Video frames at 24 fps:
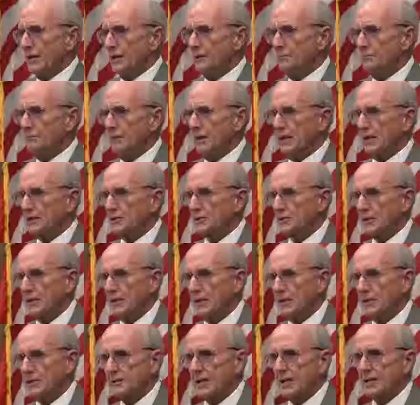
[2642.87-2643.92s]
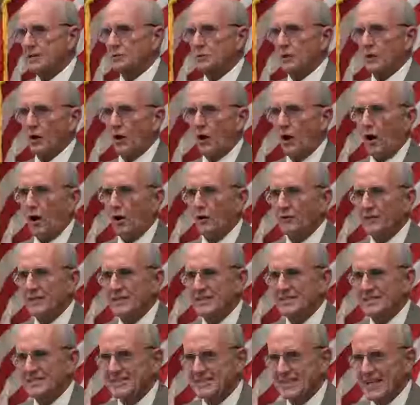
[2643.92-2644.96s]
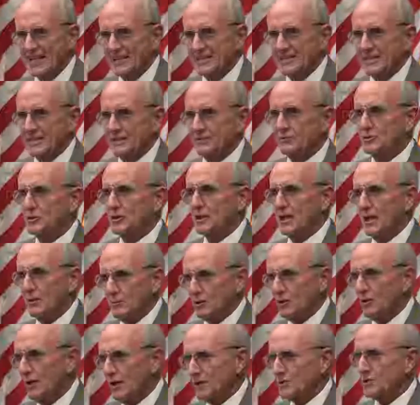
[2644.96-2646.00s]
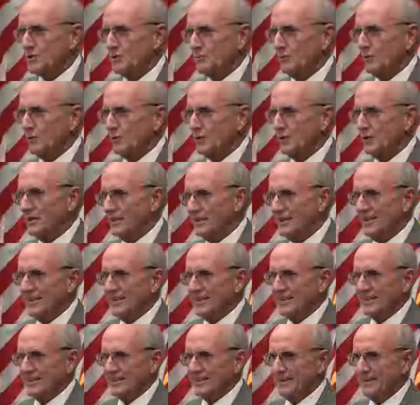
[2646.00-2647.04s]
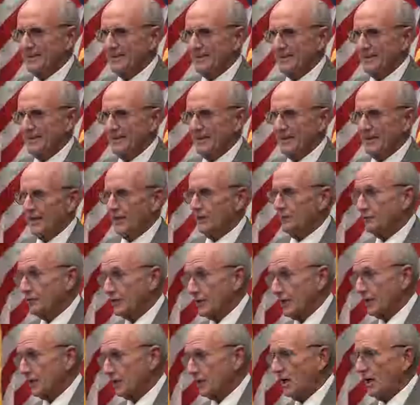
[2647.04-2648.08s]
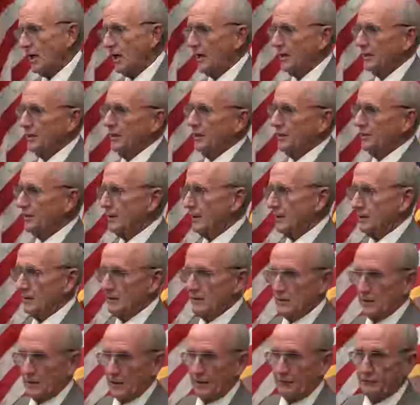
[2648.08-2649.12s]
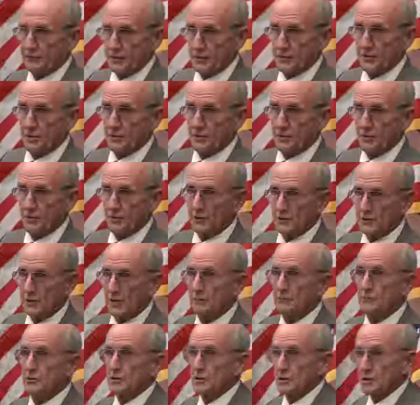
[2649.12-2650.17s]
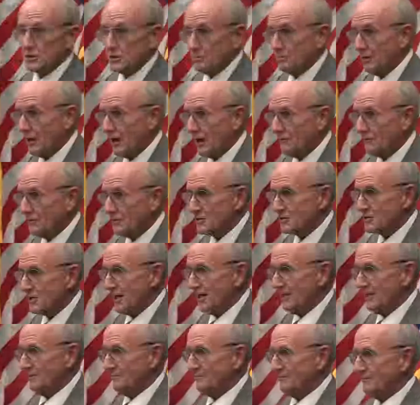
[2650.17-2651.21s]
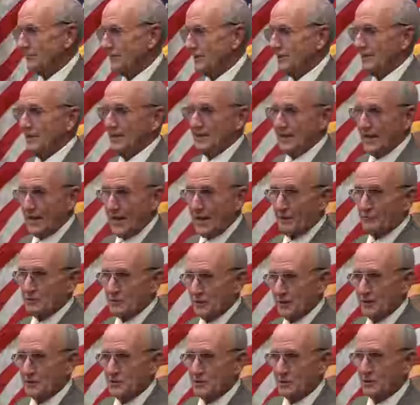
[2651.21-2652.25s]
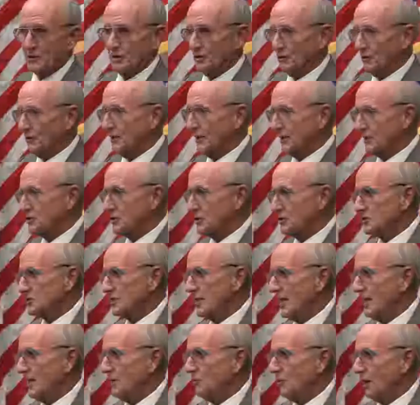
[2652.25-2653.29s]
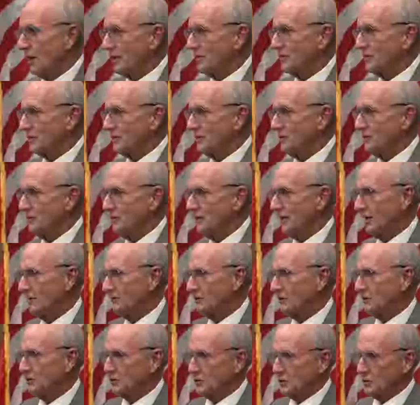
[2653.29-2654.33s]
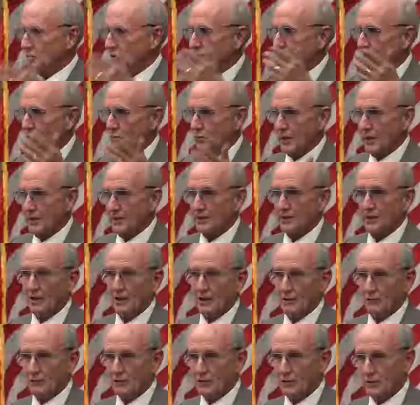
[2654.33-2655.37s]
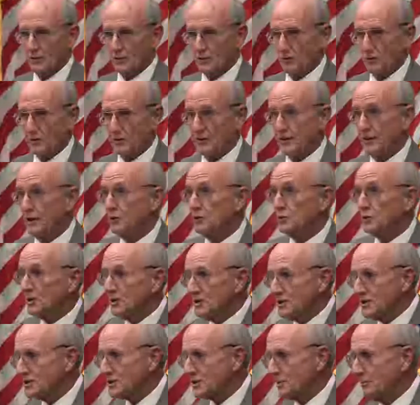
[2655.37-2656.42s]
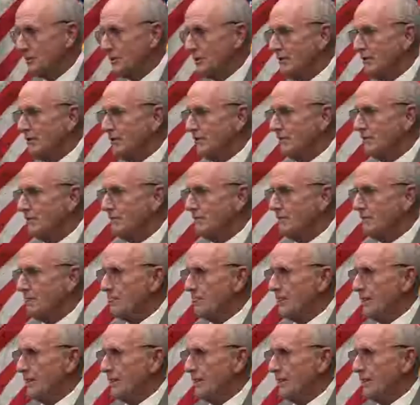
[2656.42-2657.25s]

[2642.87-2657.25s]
It takes away all the incentive to come across the border illegally. And if you get caught, the leftist attorneys tell you just apply for asylum. And then they have to let you go and let you stay while you have your two-year wait for your court. And then you can disappear.